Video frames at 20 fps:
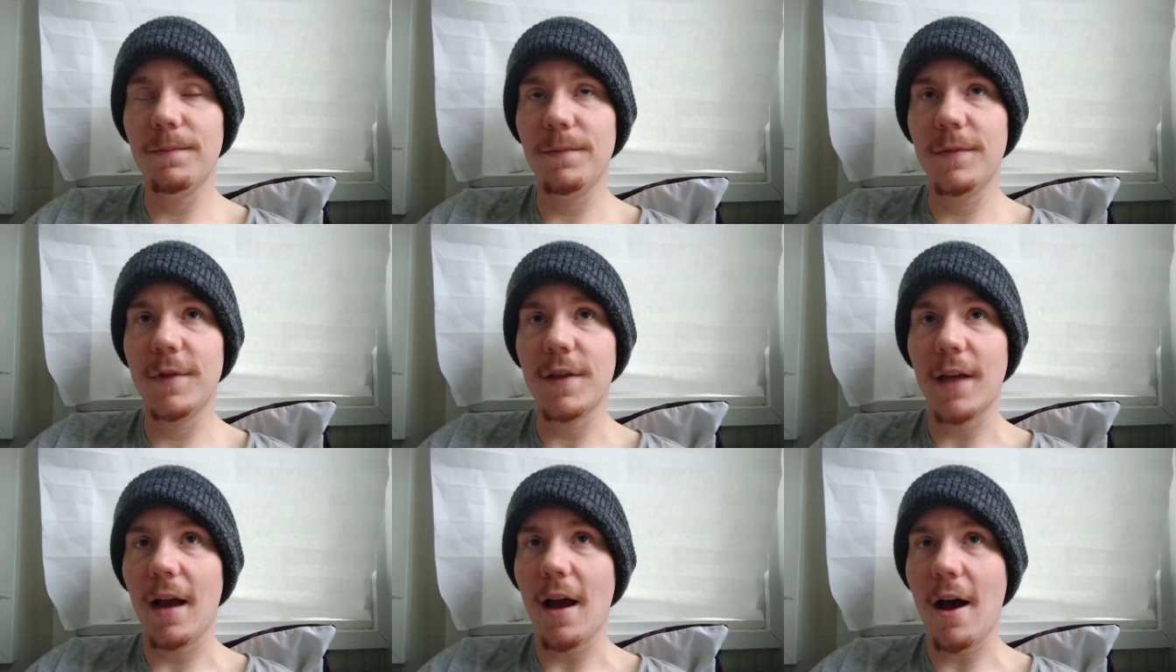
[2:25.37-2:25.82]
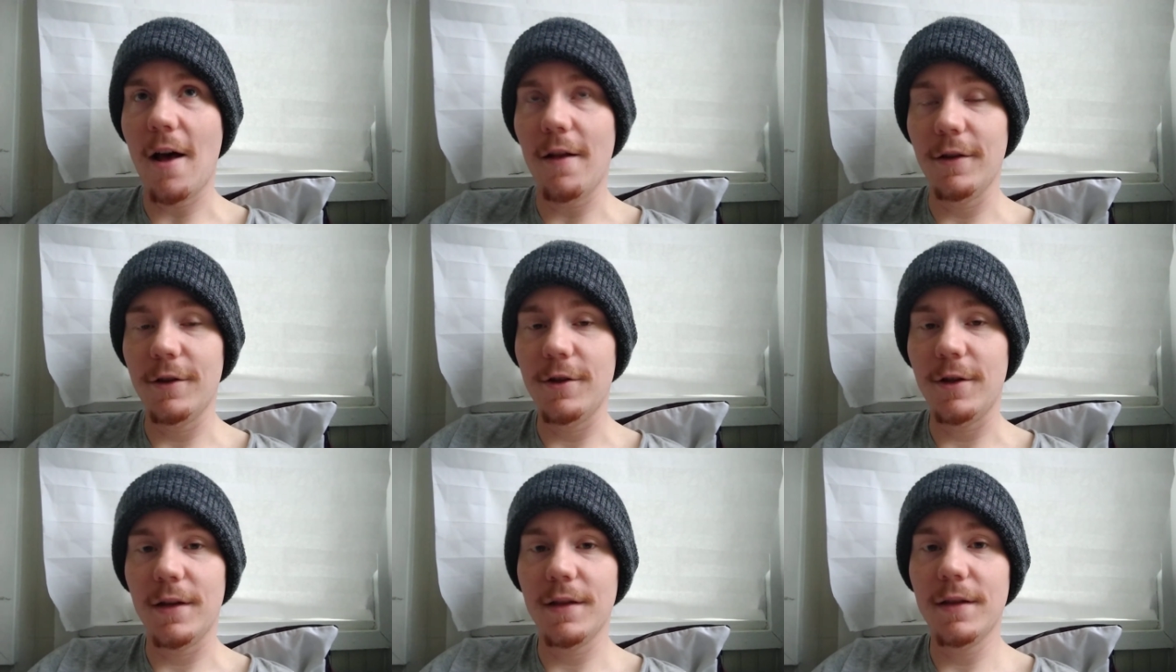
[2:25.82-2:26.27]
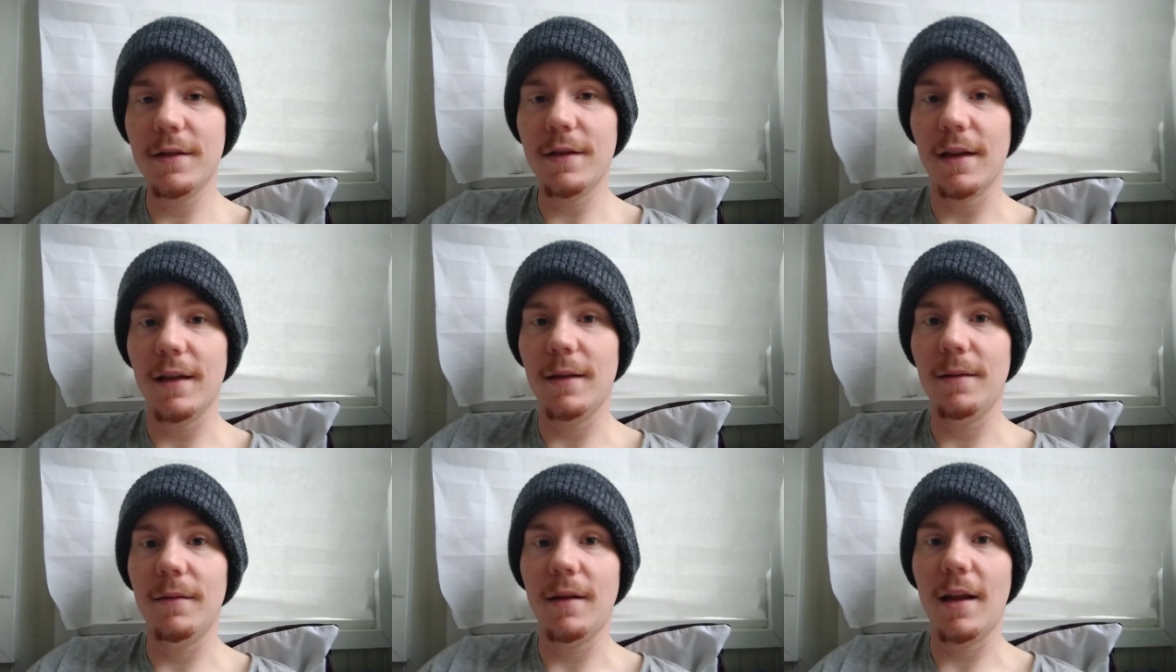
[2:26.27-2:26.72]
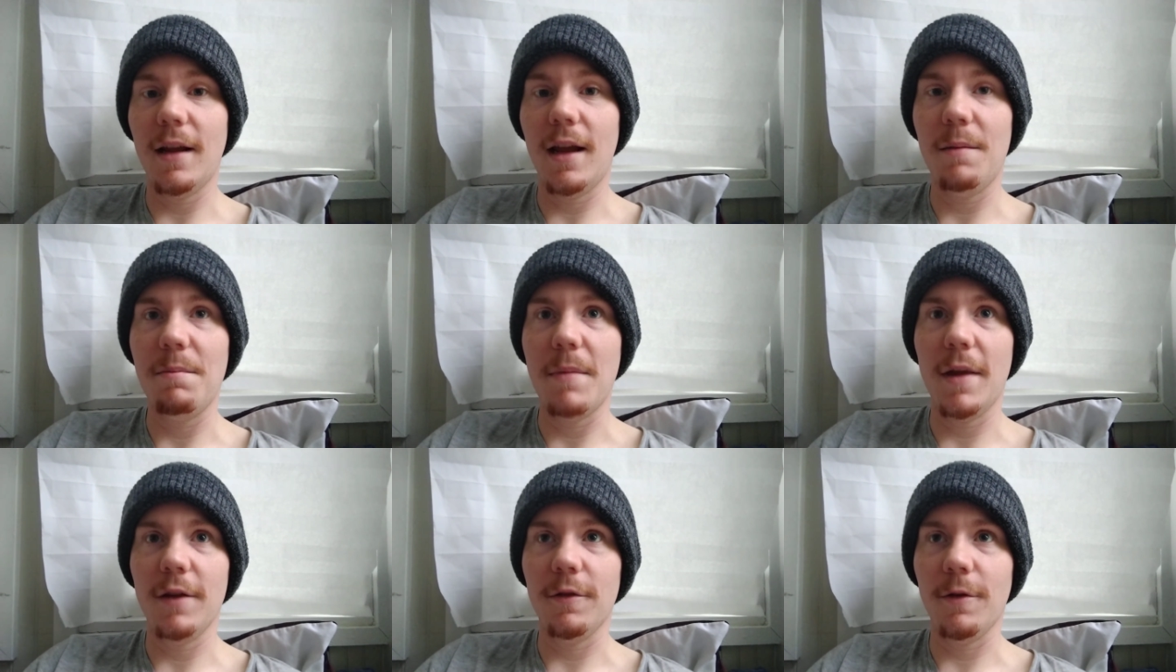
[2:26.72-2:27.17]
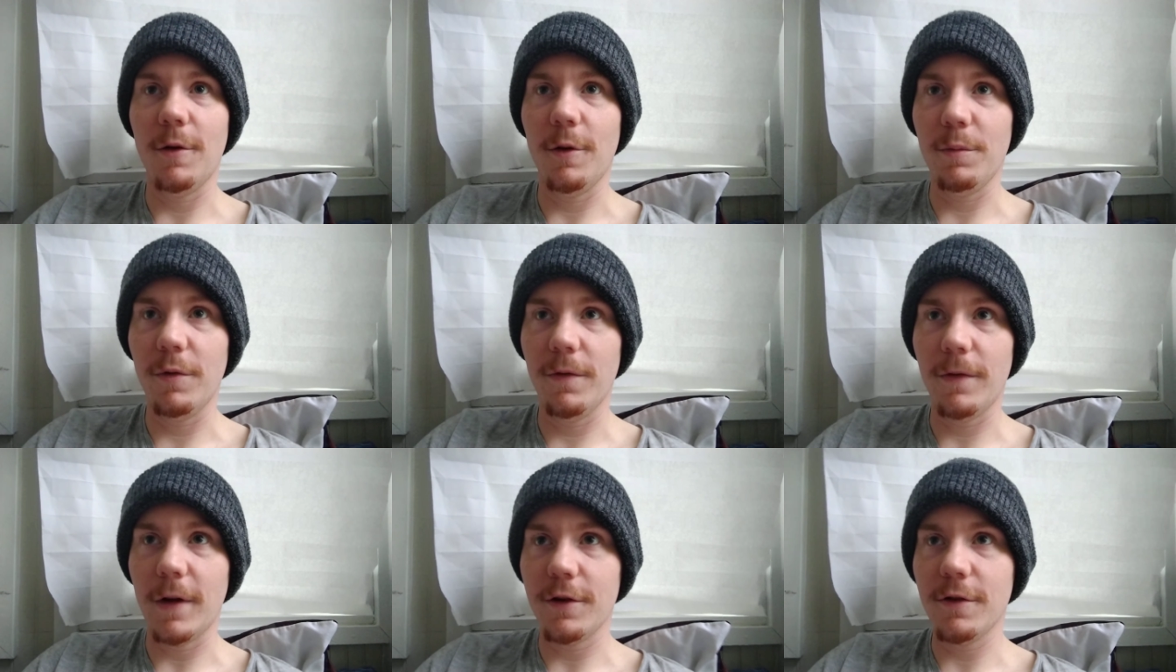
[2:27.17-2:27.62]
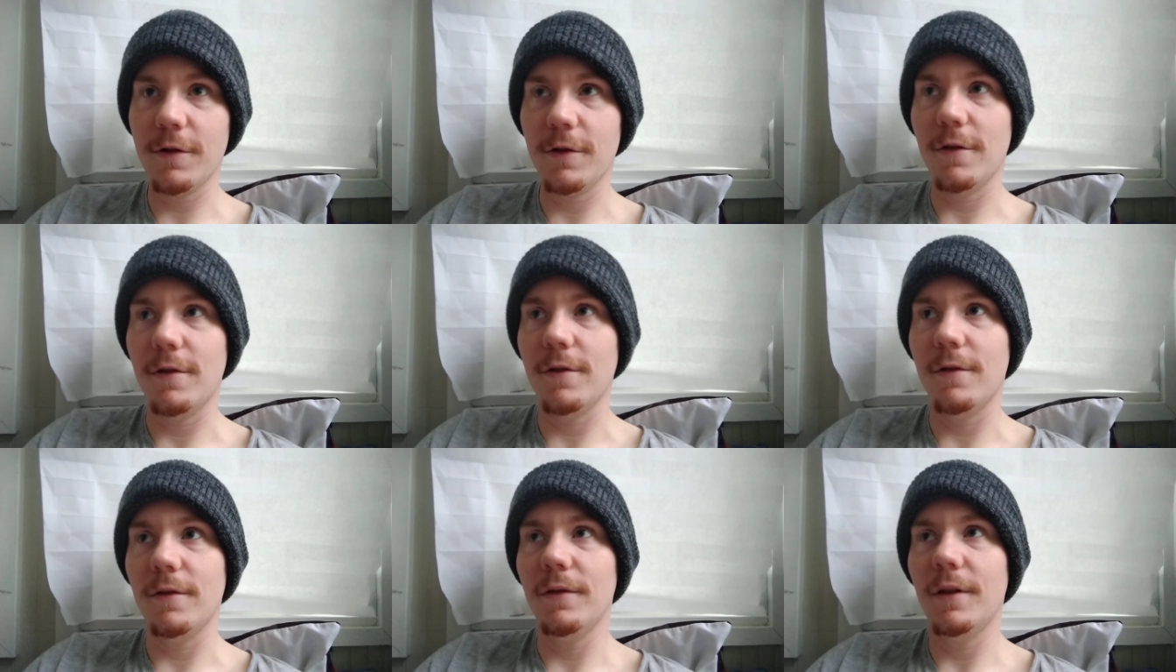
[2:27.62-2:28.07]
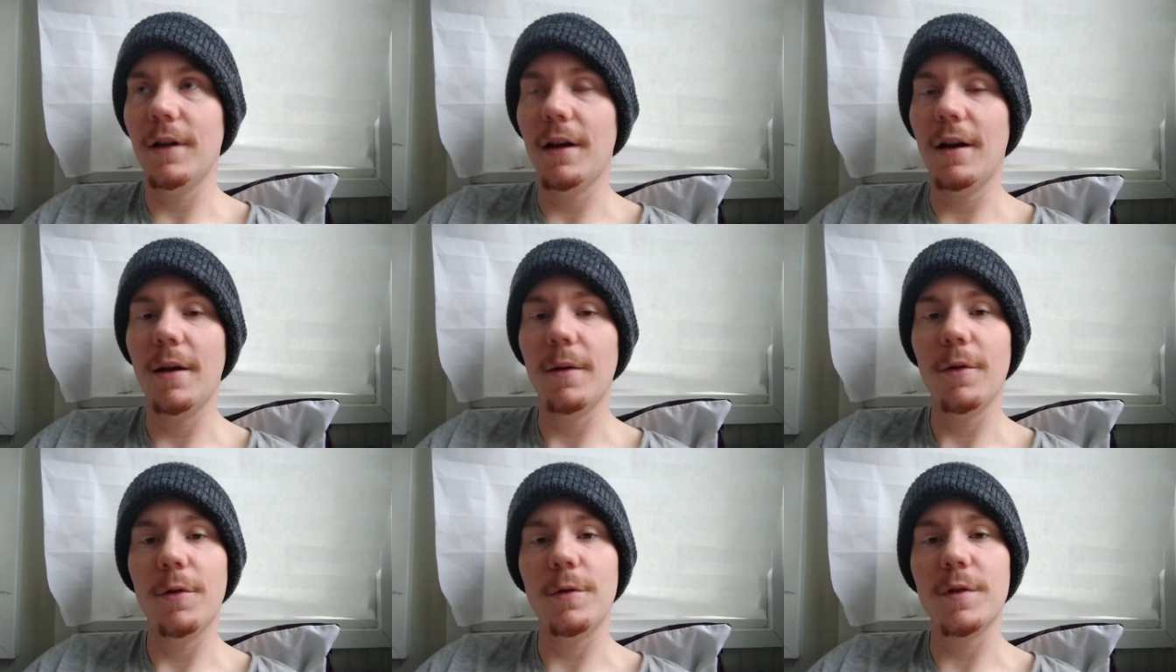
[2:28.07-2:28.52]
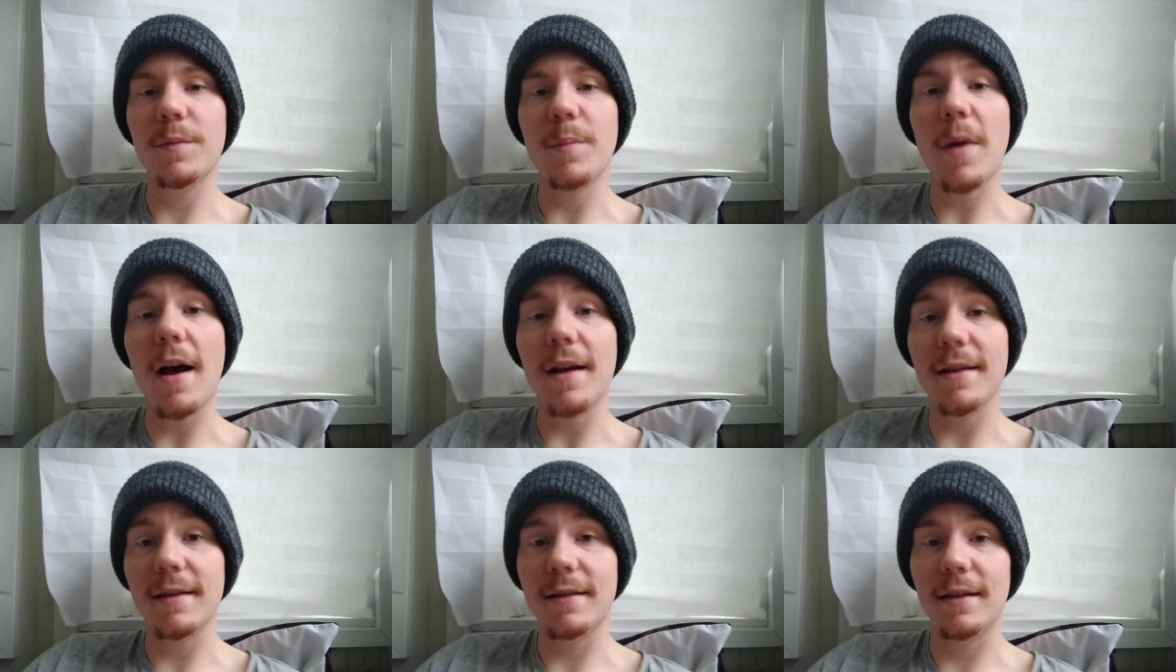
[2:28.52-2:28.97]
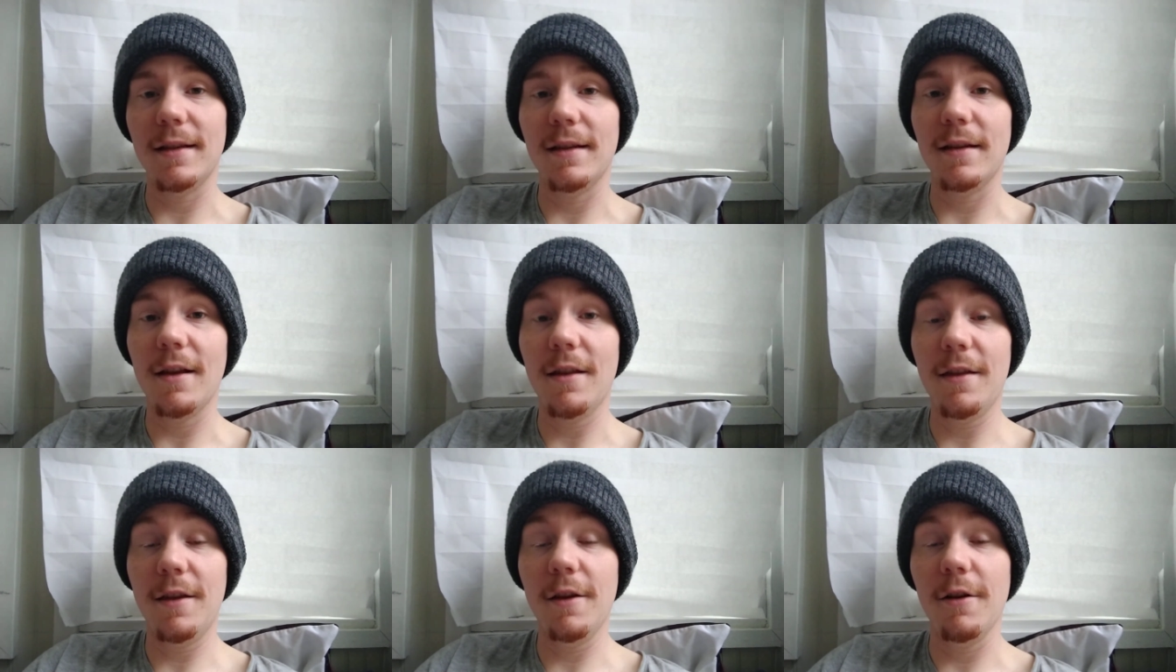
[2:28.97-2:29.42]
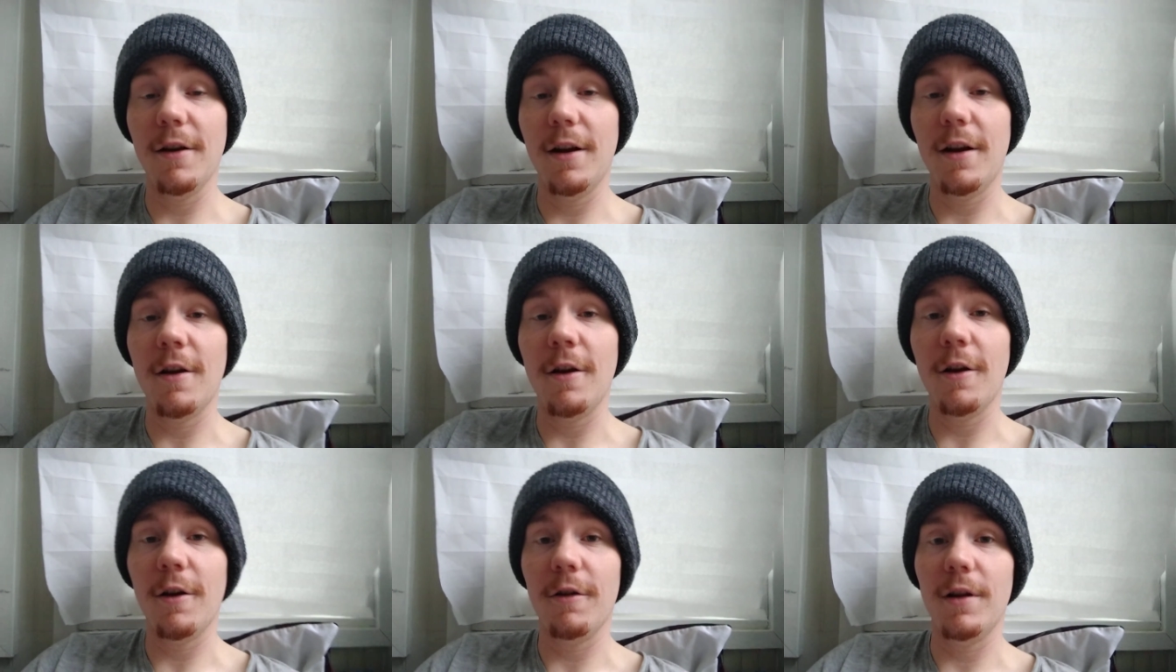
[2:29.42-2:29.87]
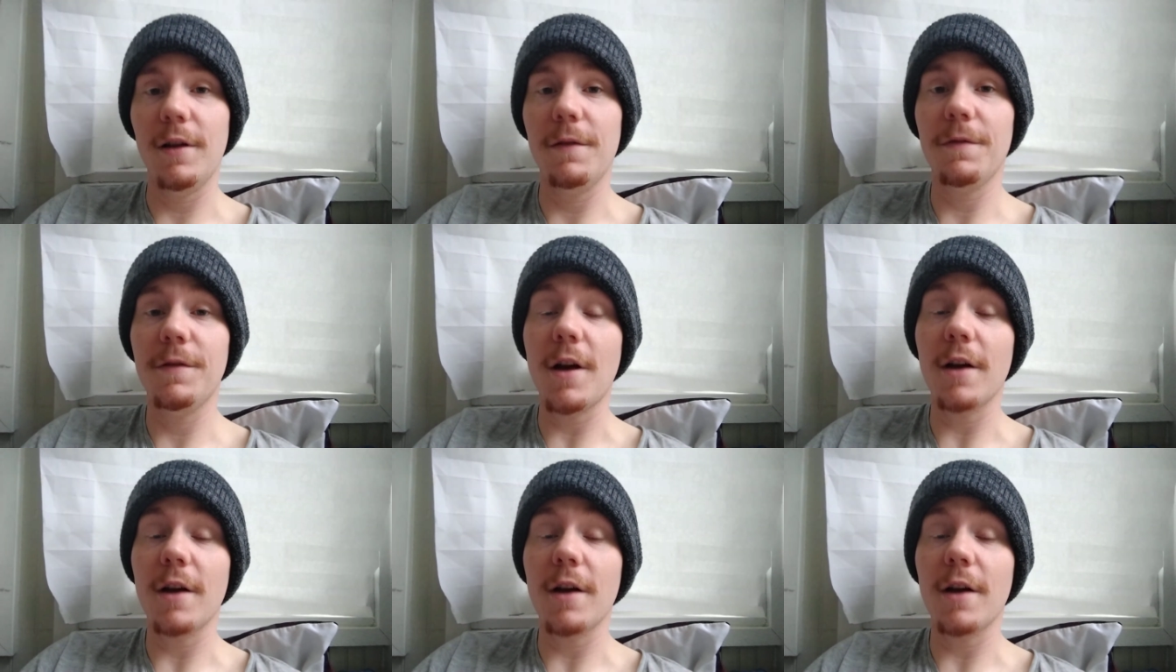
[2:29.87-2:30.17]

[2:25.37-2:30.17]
psychologist and mental health professional who's posited a theory on grief.